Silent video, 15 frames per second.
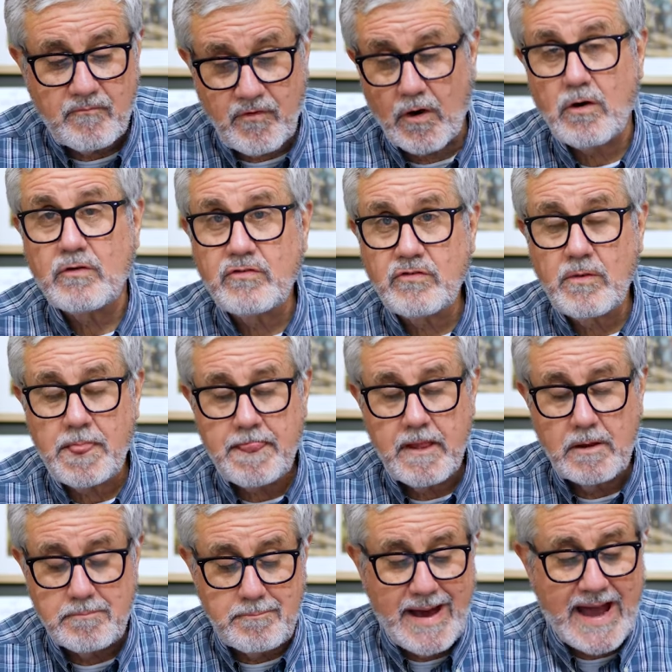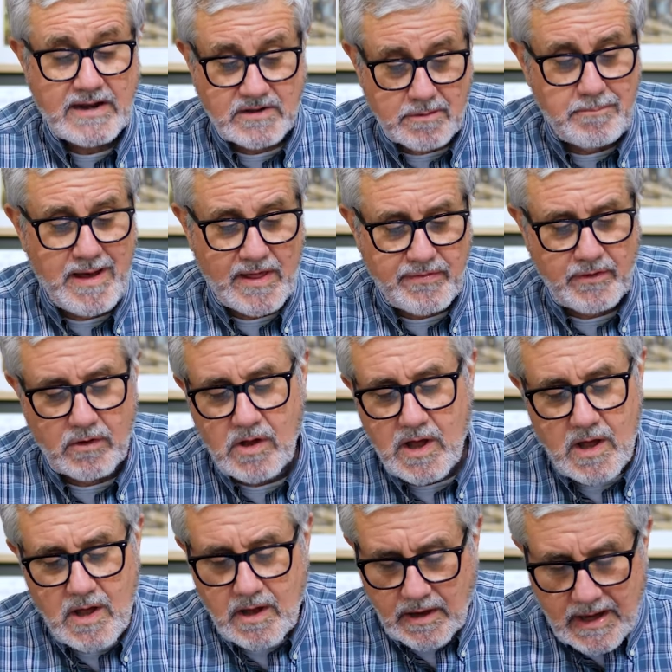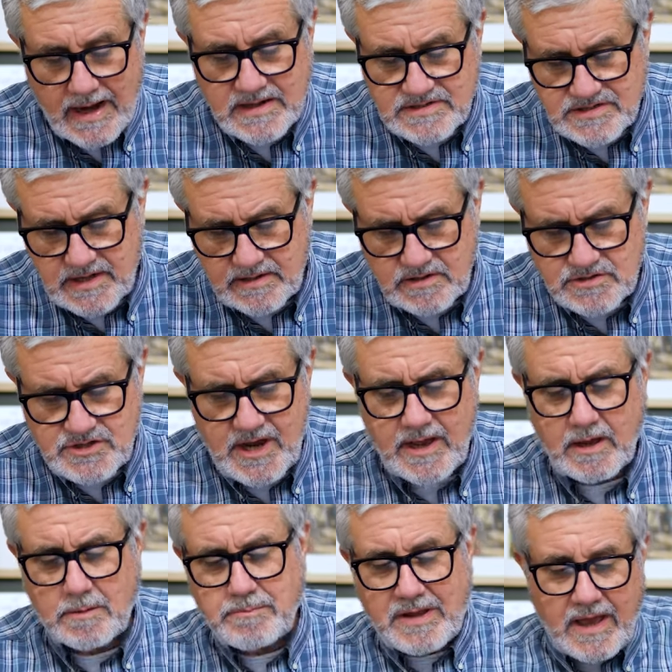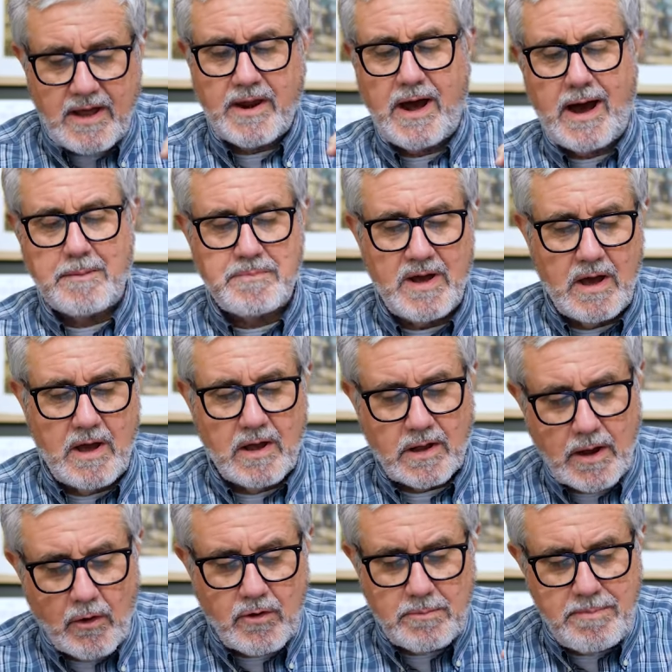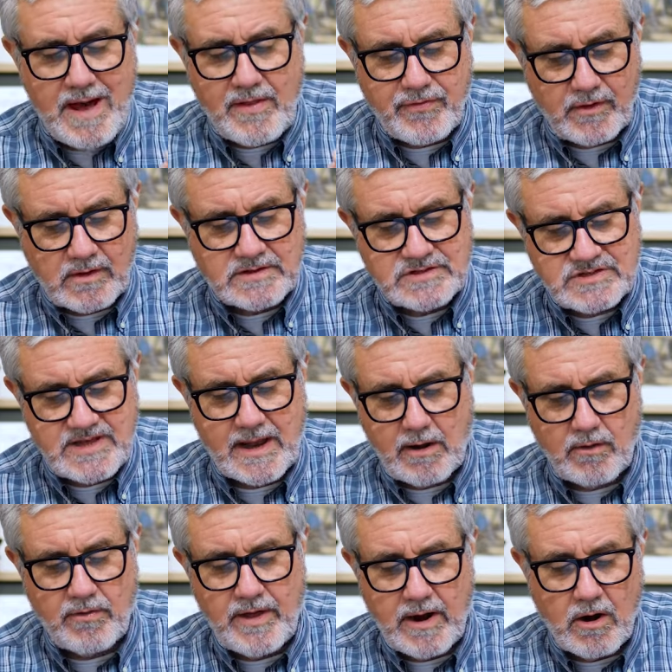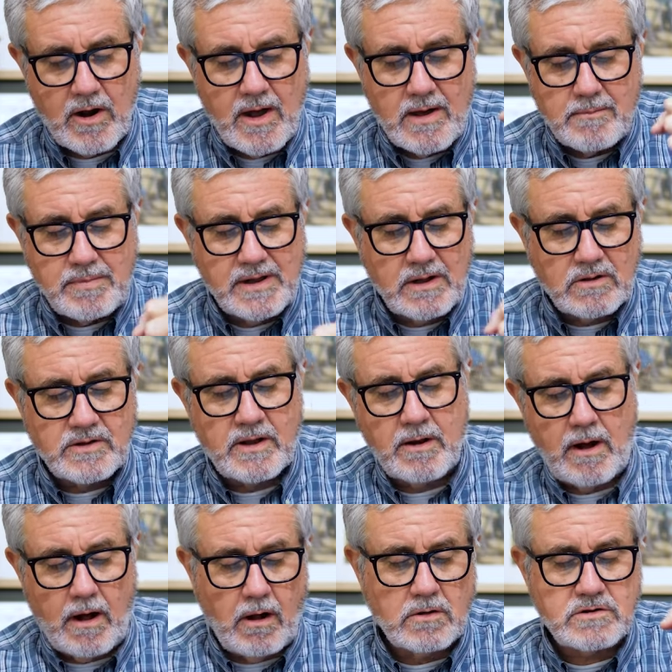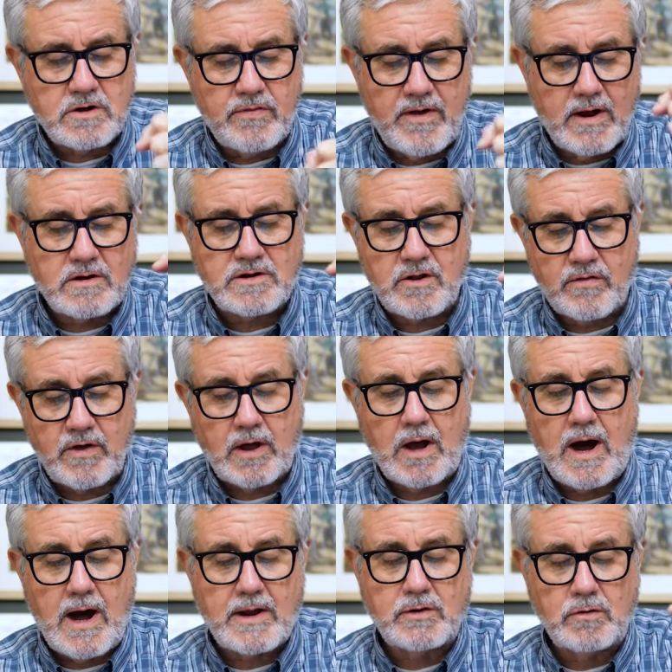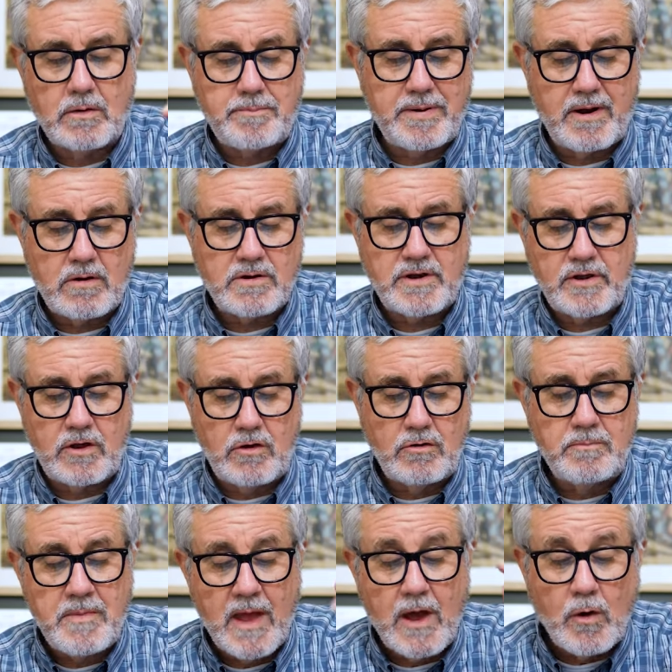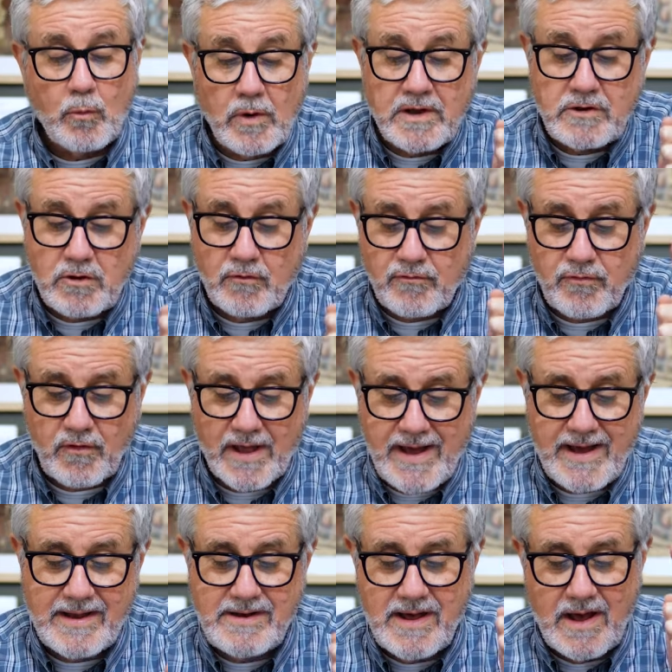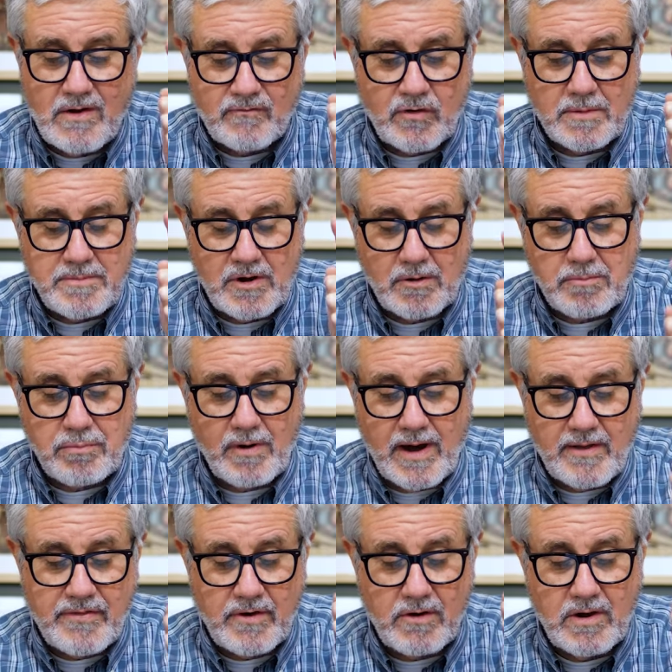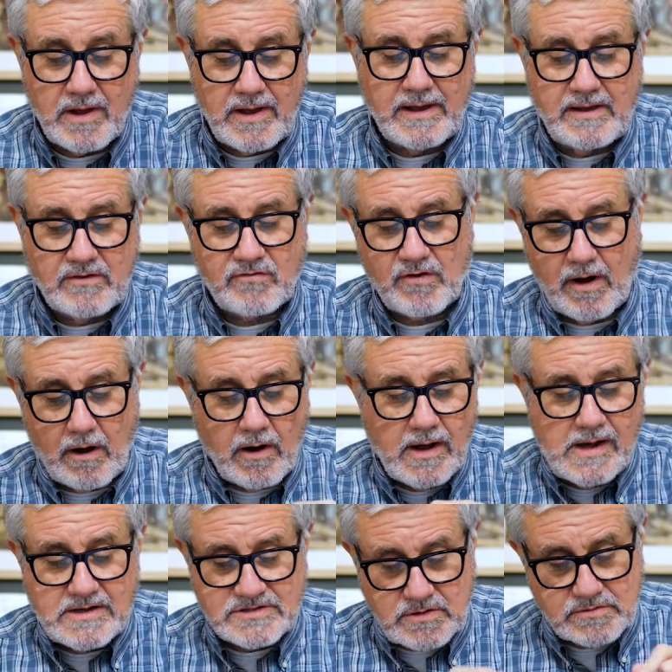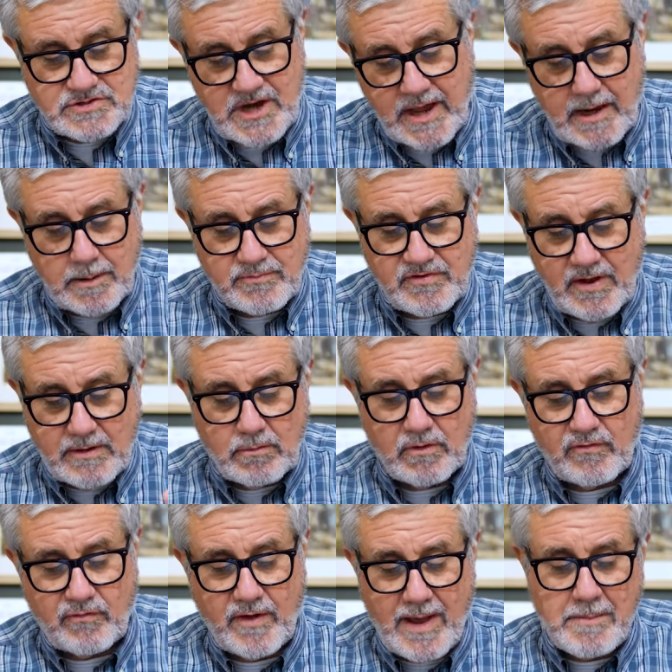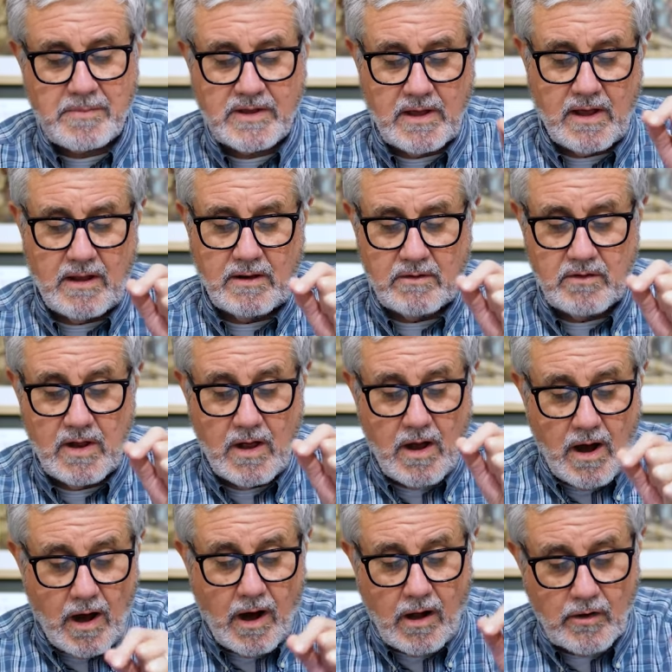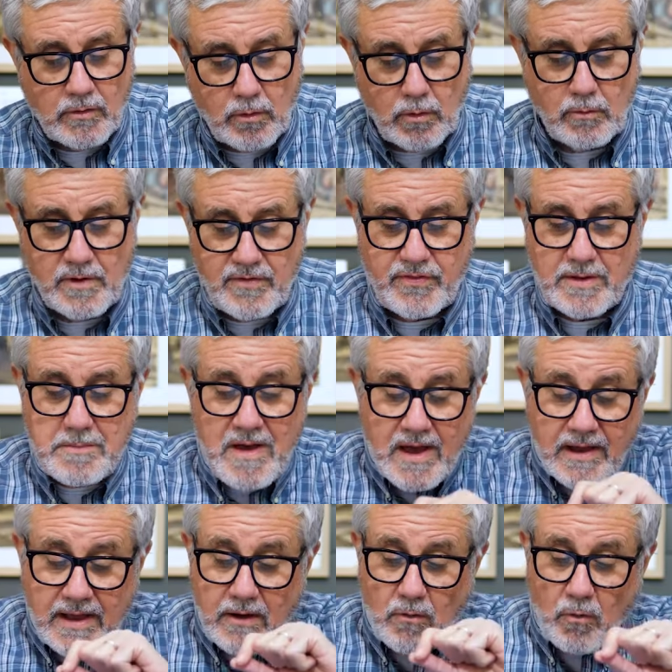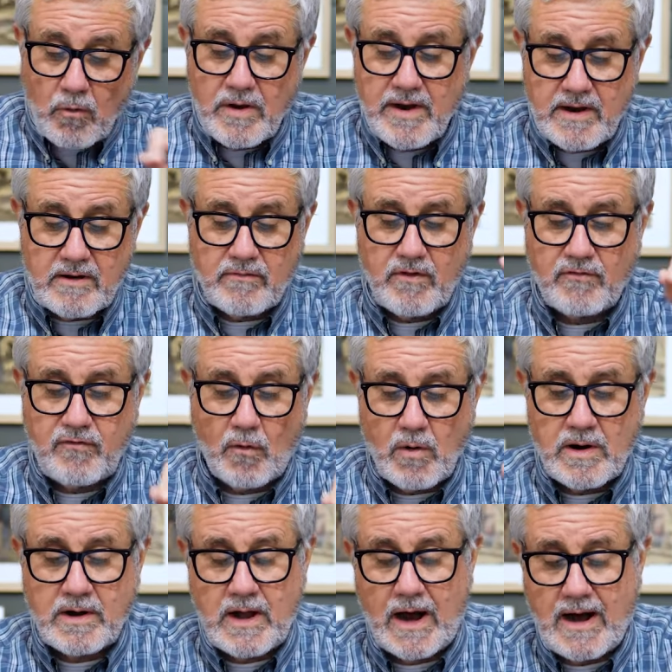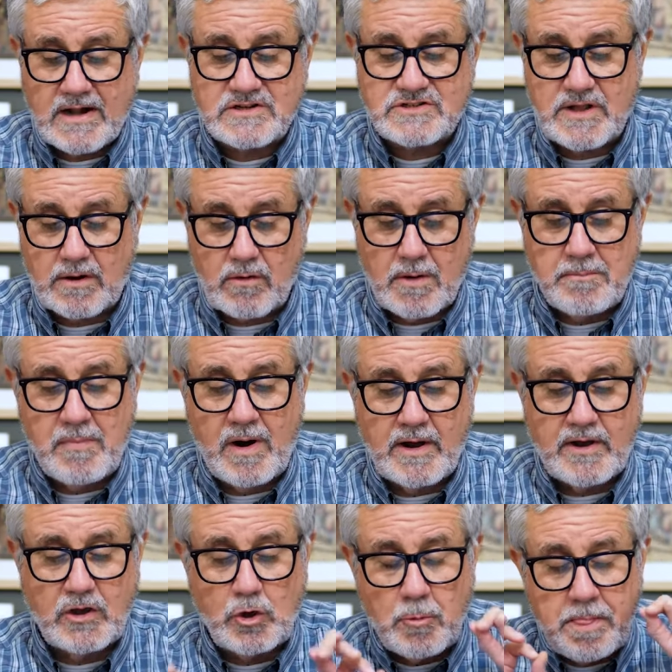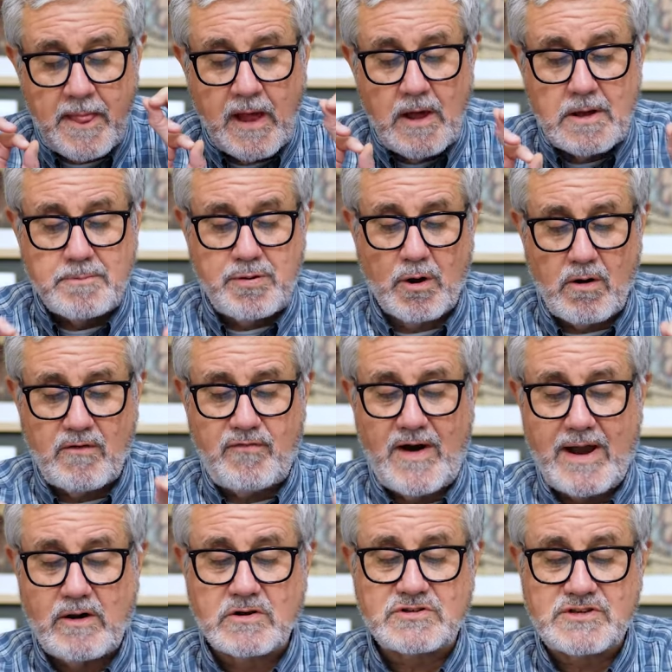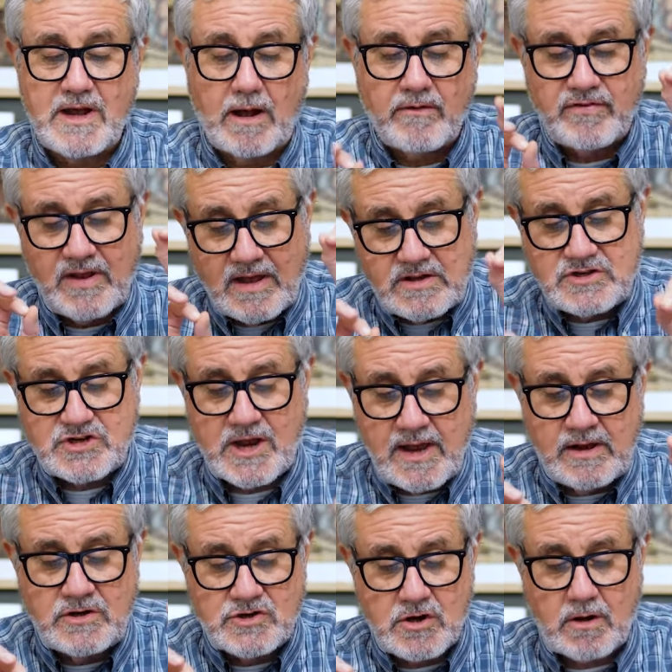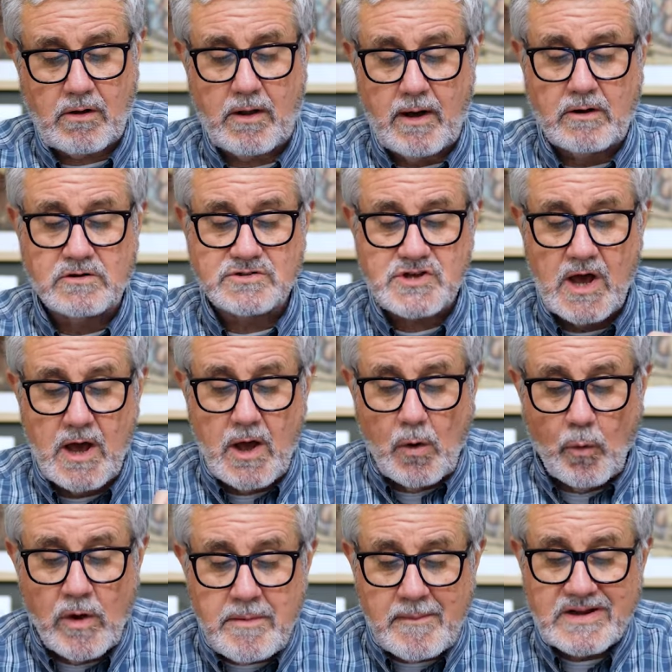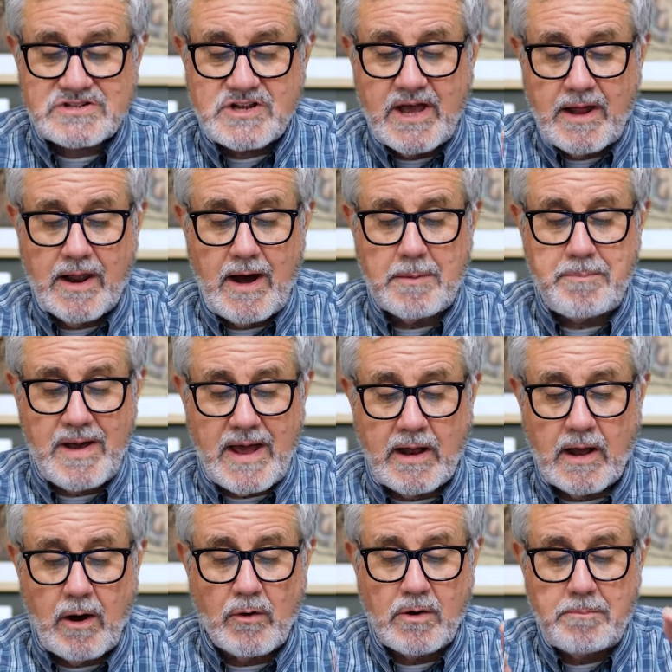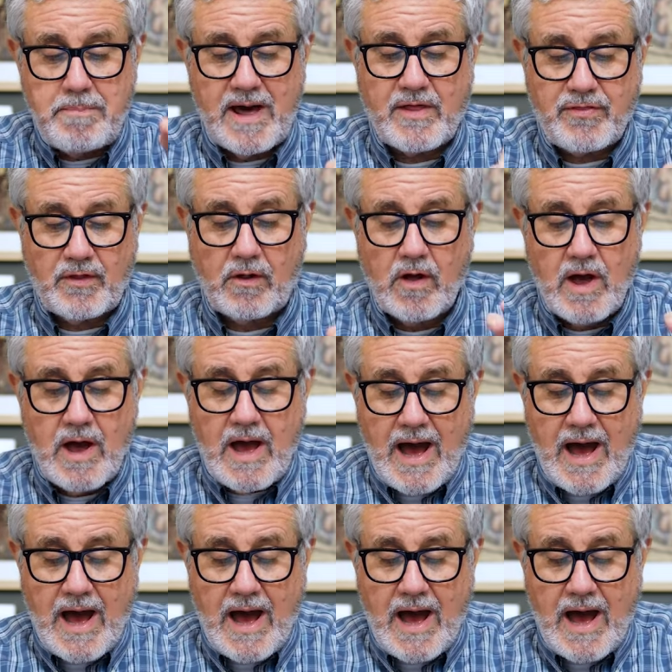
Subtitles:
First, back to Bethel. God said to Jacob, "Get up, go to Bethel and settle there. Build an altar there to the God who appeared to you when you fled from your brother Esau." So Jacob said to his family and all who were with him, "Get rid of the foreign gods that are among you. Purify yourselves and change your clothes. We must get up and go to Bethel.